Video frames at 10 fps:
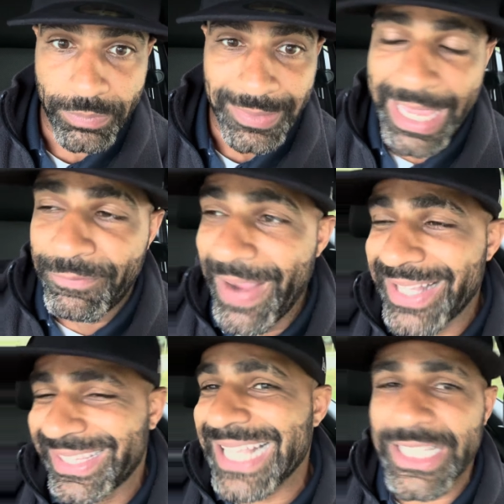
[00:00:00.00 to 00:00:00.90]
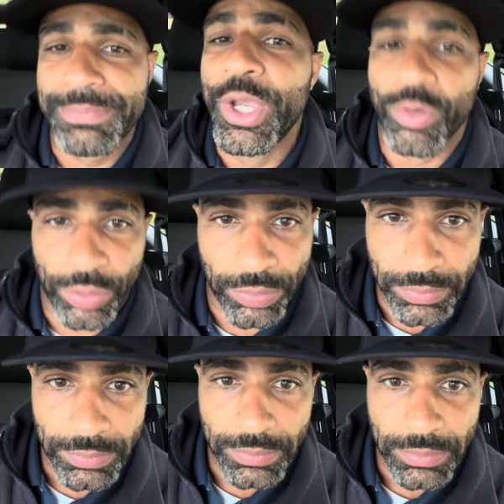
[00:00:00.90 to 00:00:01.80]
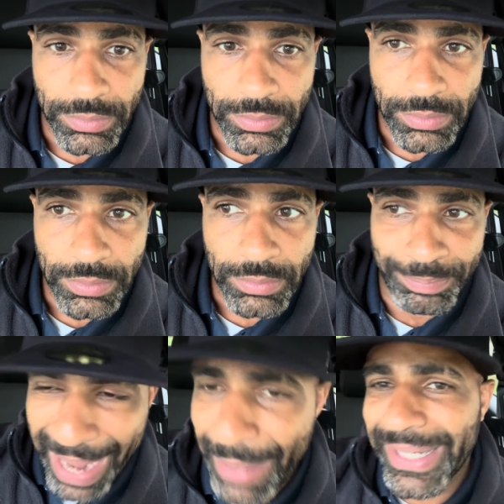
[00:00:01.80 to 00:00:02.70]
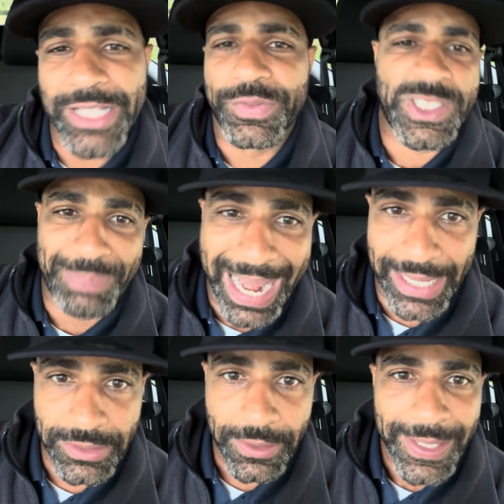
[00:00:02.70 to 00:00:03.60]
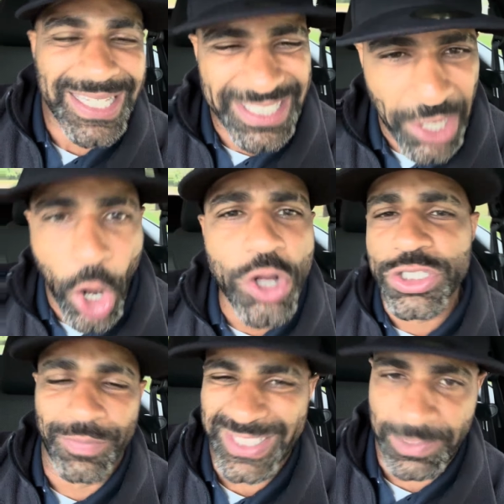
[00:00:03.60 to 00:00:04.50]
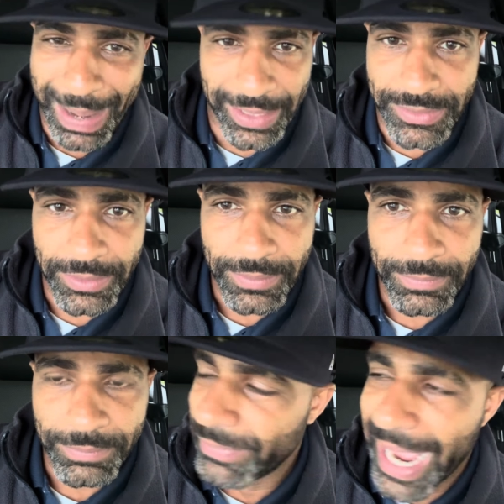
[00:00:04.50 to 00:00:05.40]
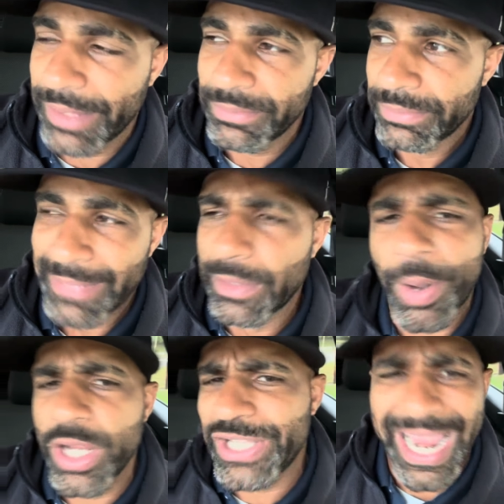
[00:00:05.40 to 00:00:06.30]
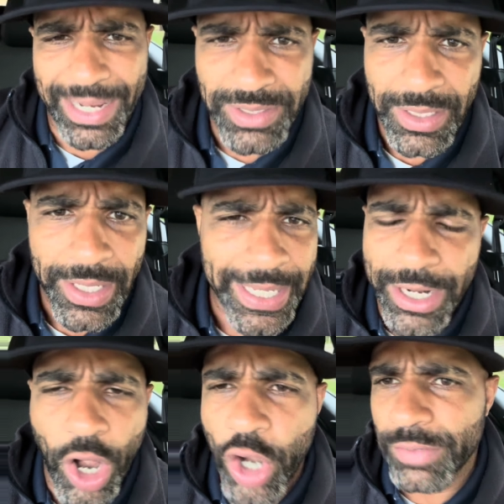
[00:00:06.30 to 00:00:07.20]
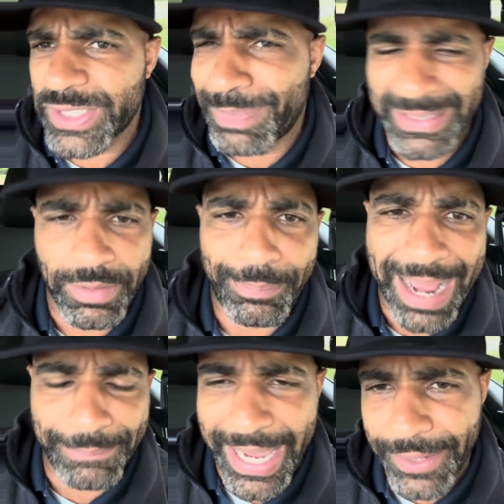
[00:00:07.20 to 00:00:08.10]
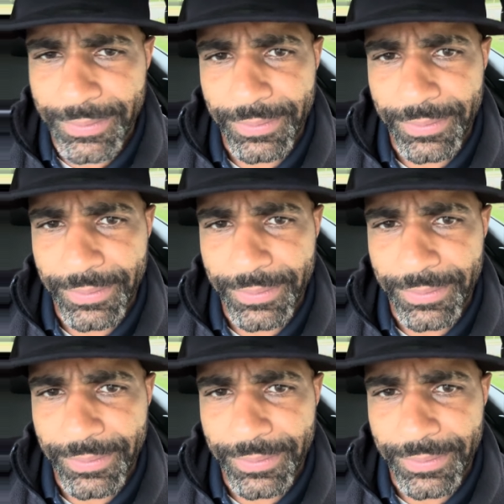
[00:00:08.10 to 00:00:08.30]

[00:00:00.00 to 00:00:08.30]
They vandalize his mural. Batman gets respect because he earns the respect. No, not LeBron James. He didn't earn the respect of a Batman.